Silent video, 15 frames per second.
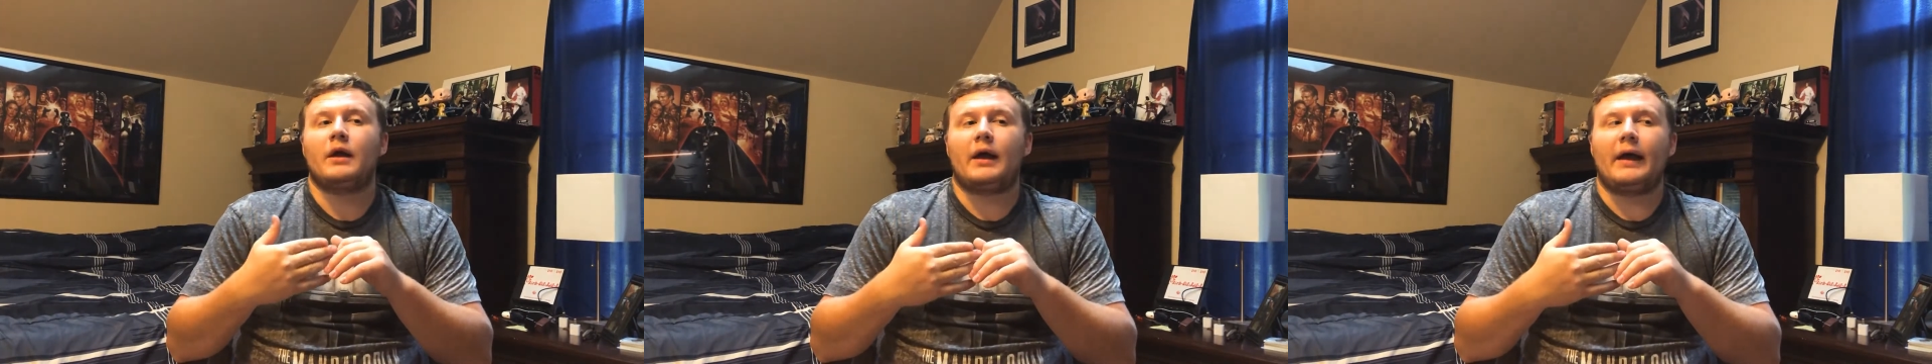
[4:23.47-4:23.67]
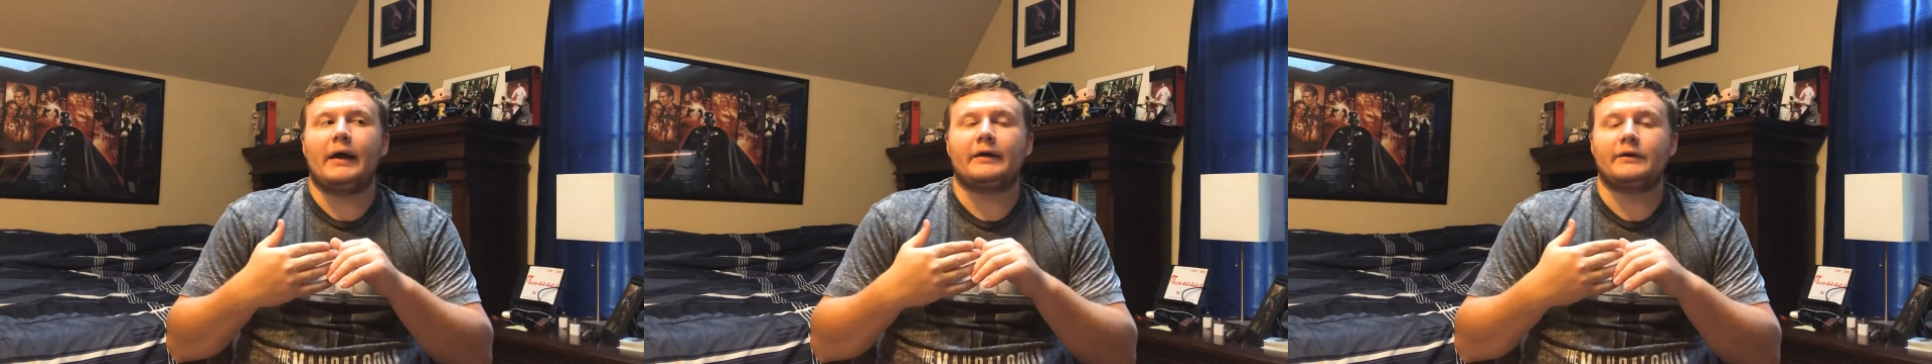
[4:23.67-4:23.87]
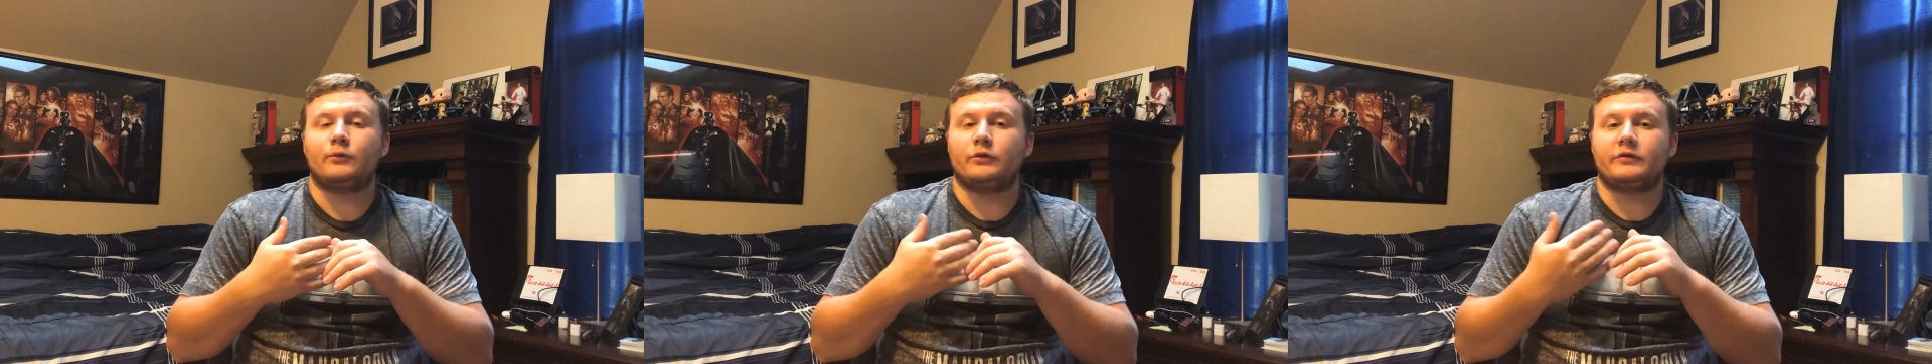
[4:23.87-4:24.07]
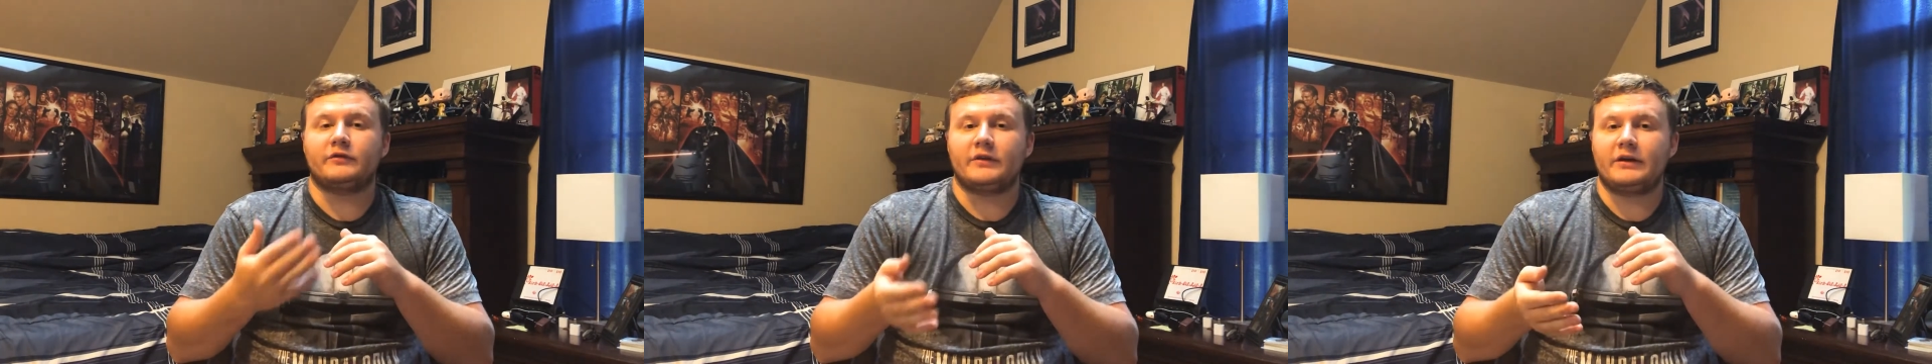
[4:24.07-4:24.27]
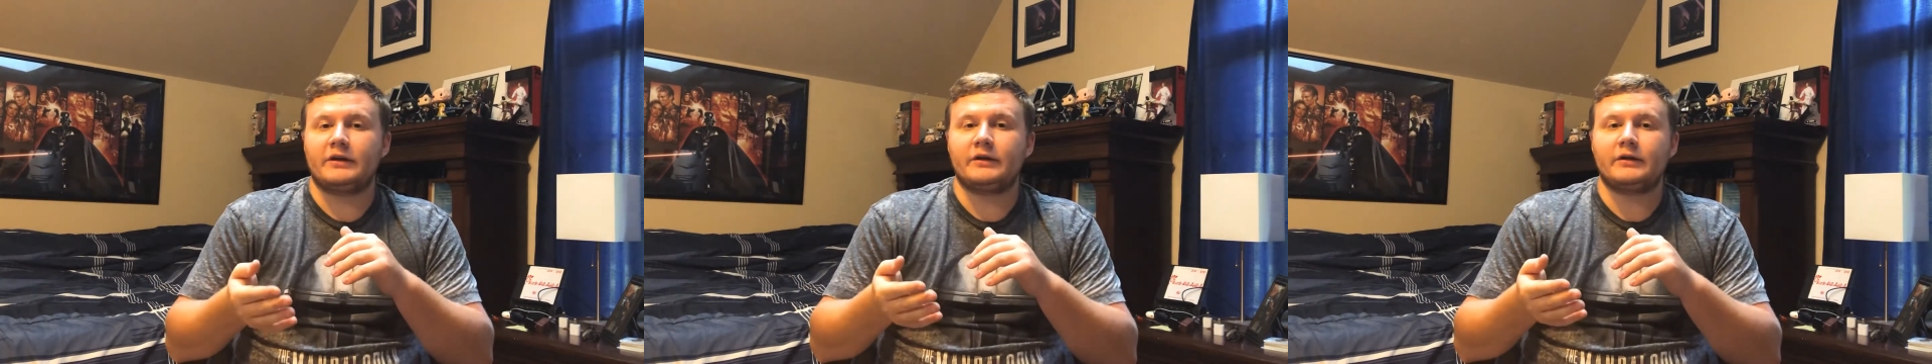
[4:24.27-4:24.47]
and it was
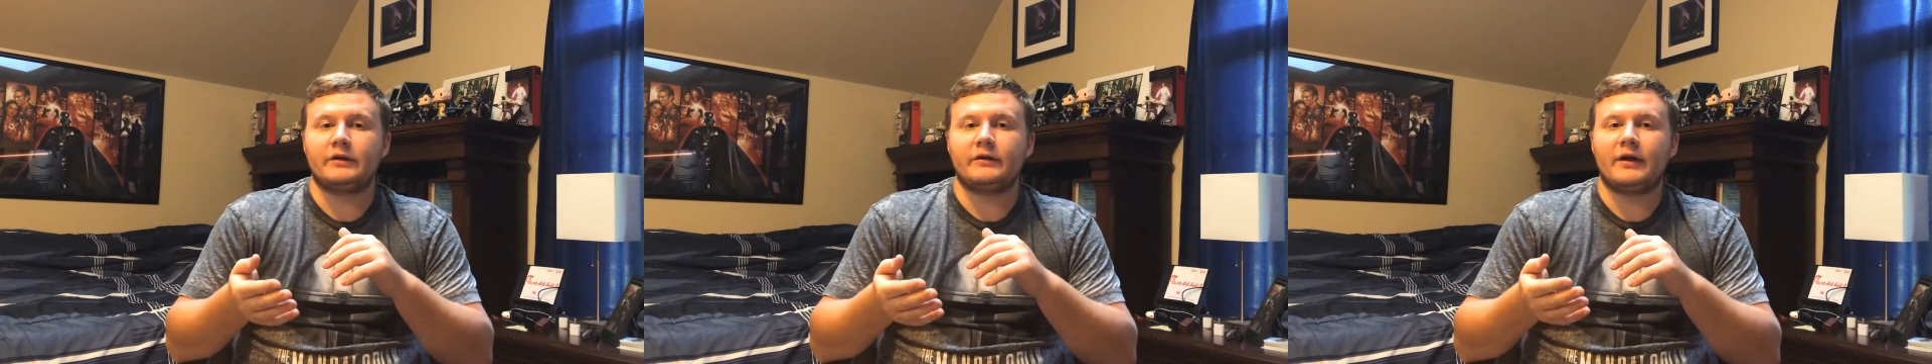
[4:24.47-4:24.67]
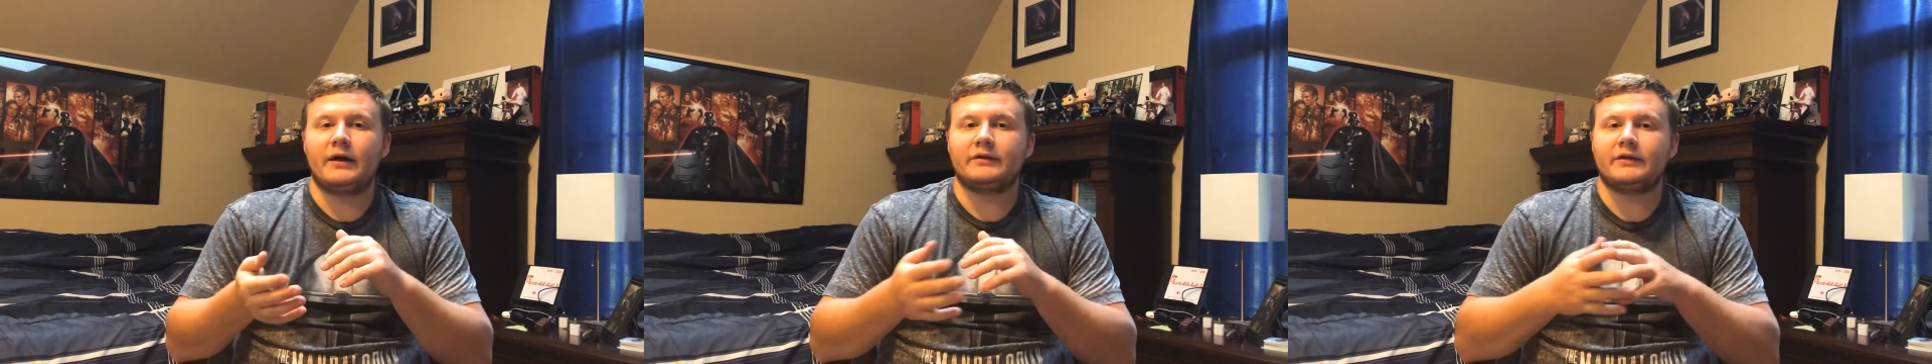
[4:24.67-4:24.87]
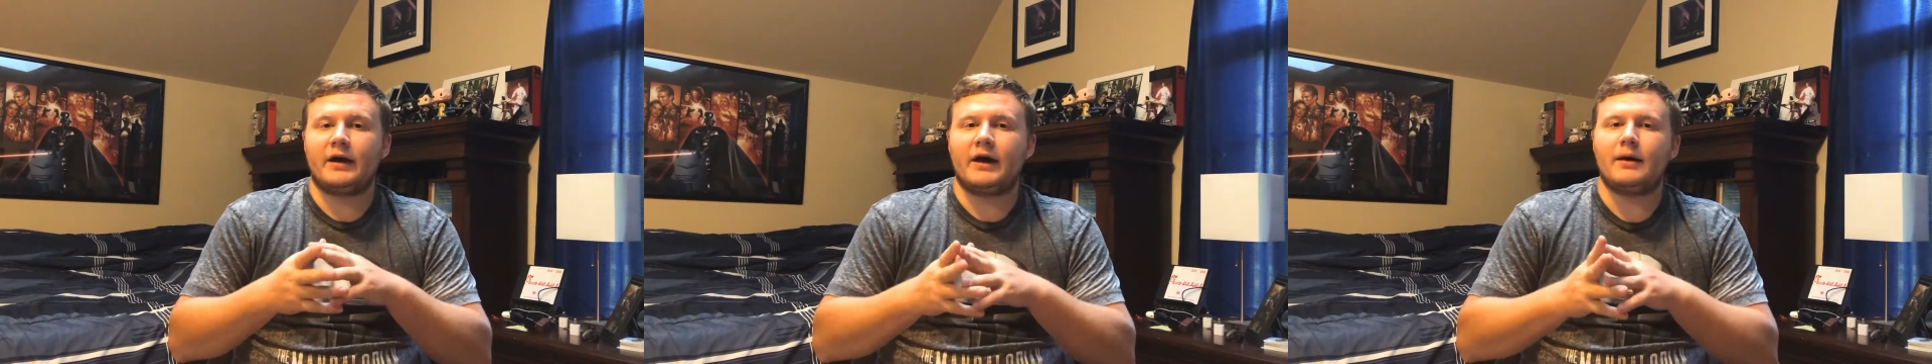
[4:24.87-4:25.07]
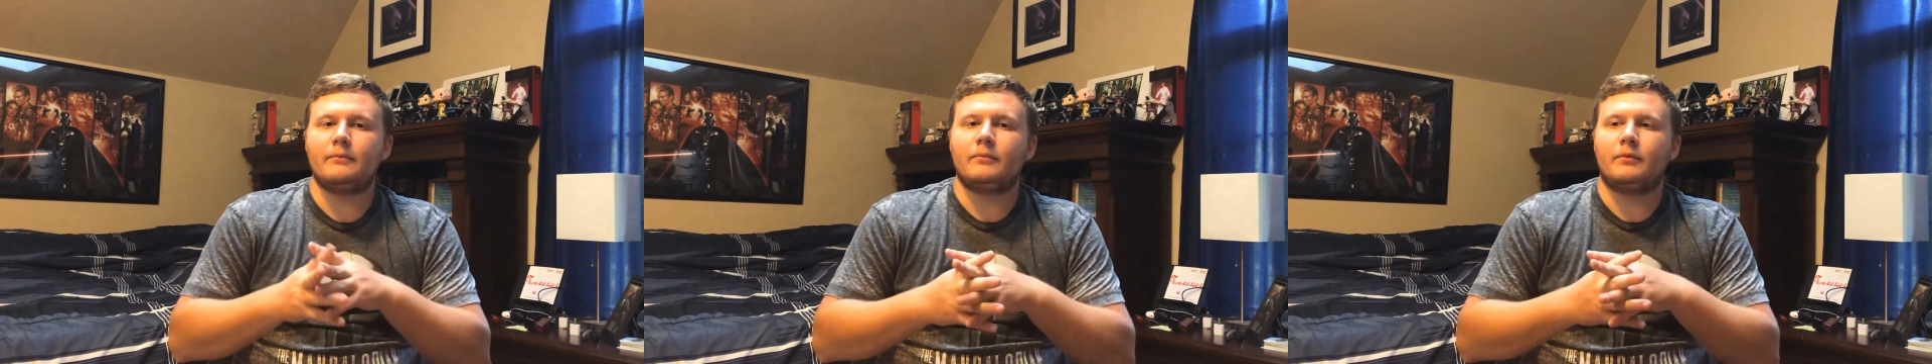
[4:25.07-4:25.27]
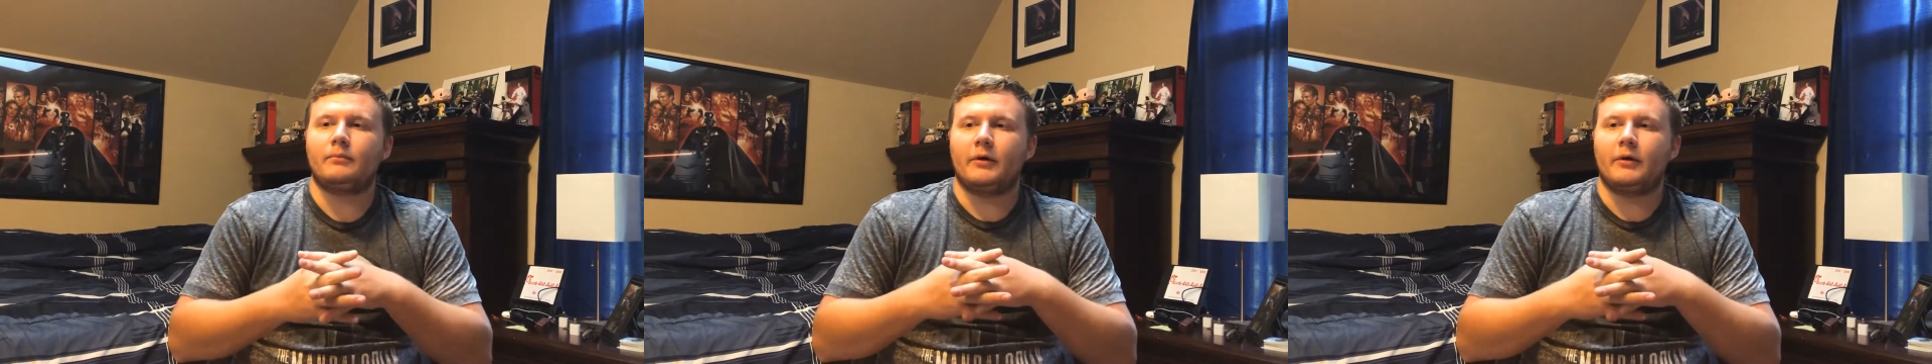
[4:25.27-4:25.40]
needed in that time,